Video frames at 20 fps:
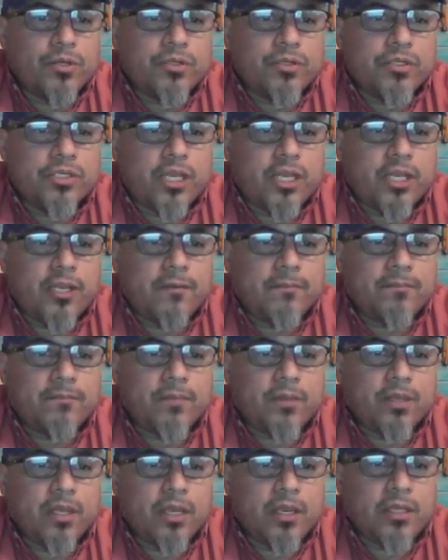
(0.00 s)
we're
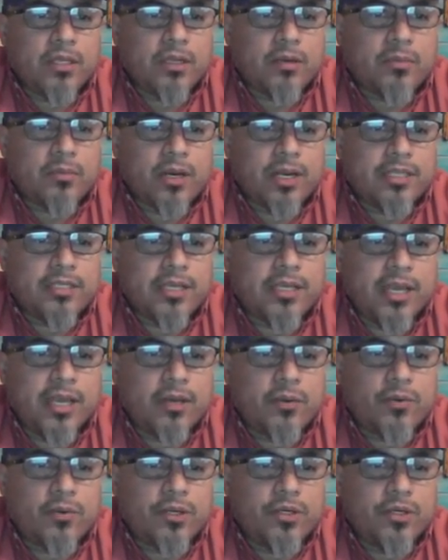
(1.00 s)
using in our
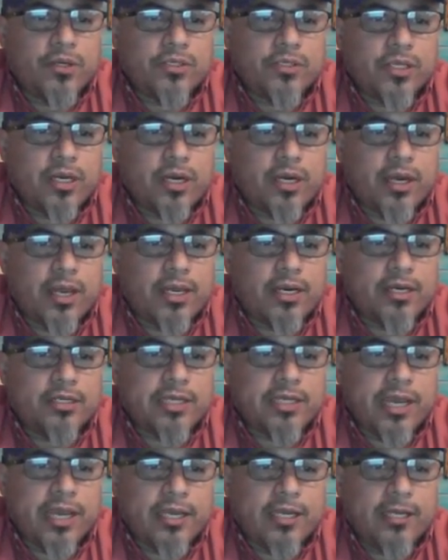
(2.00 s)
body tag, we're using our
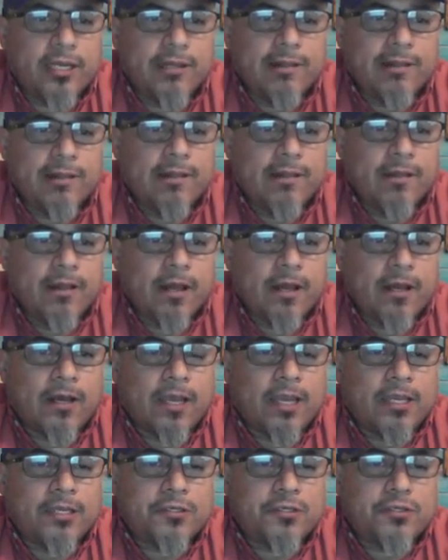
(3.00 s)
header tag
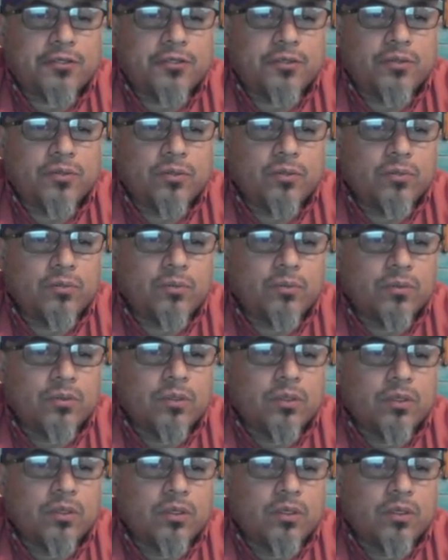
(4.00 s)
H2,